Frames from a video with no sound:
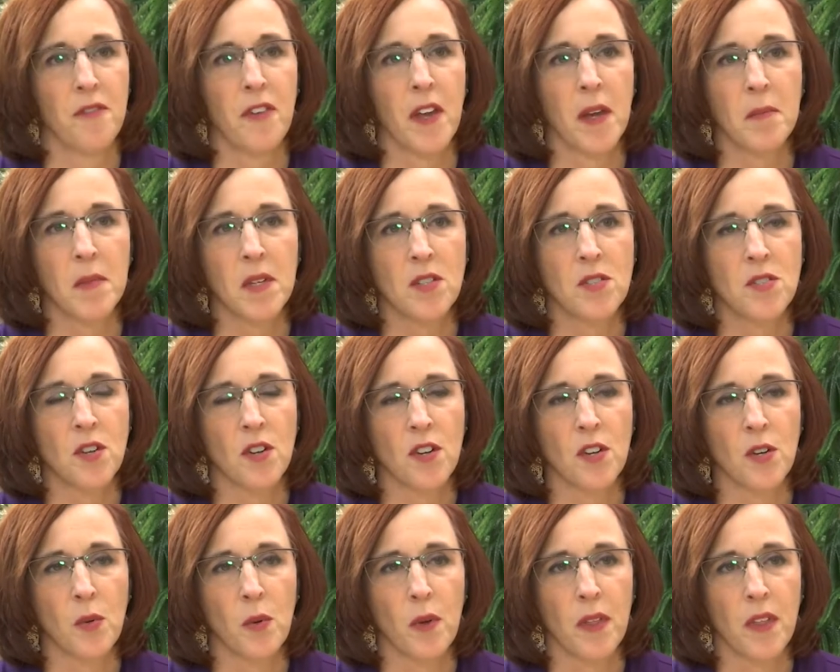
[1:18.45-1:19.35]
Families
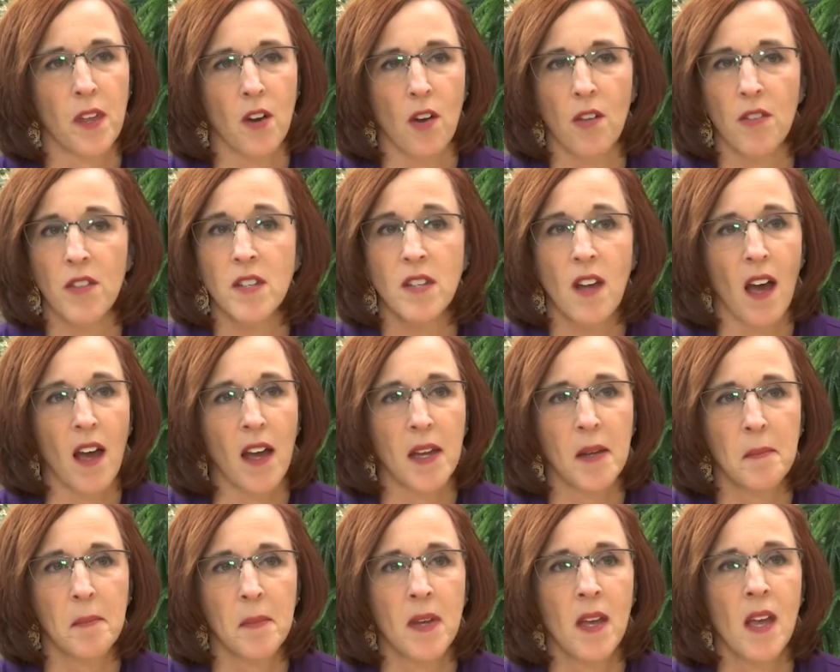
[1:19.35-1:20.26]
struggle with it all the
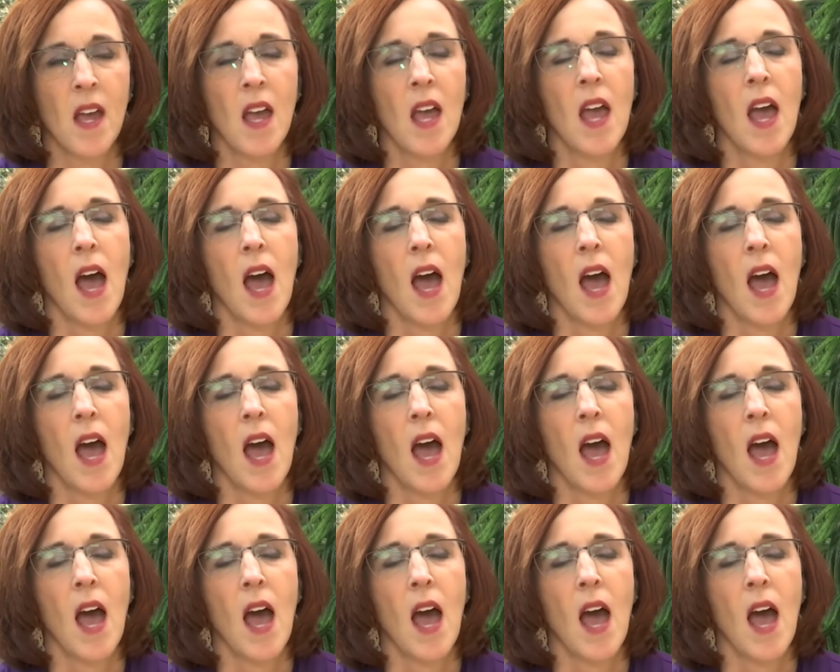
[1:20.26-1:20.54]
time.